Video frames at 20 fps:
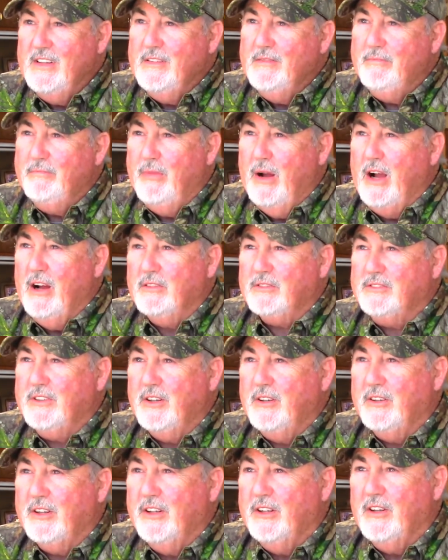box
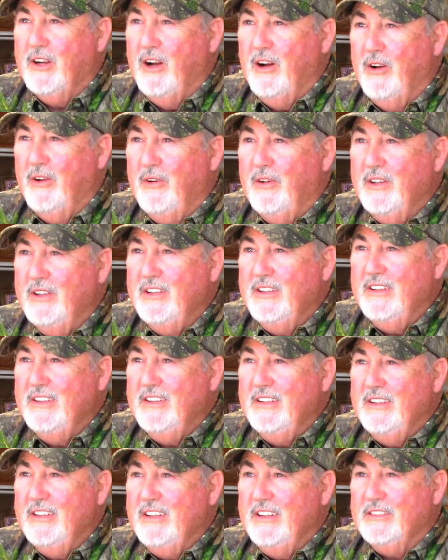turkey call
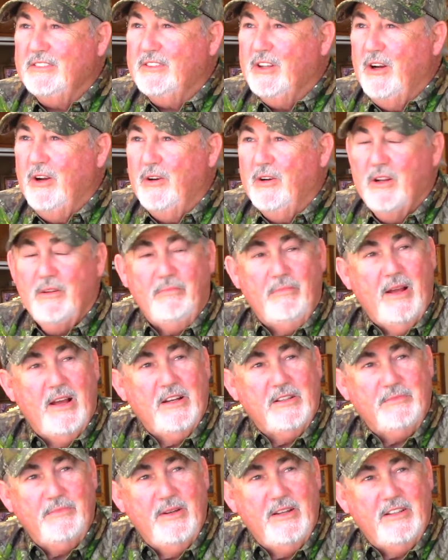is called up about
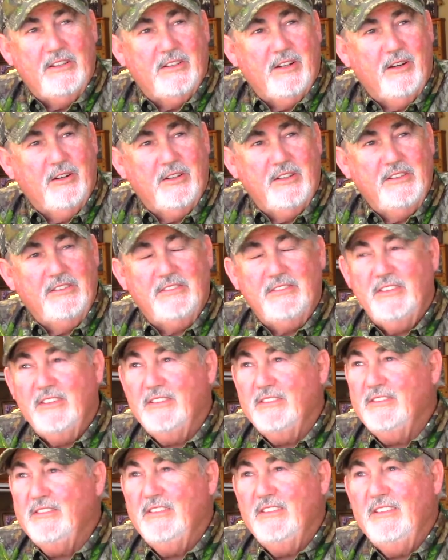as many turkeys
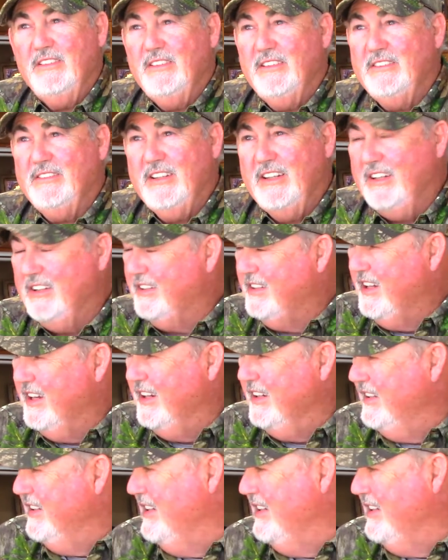as anything.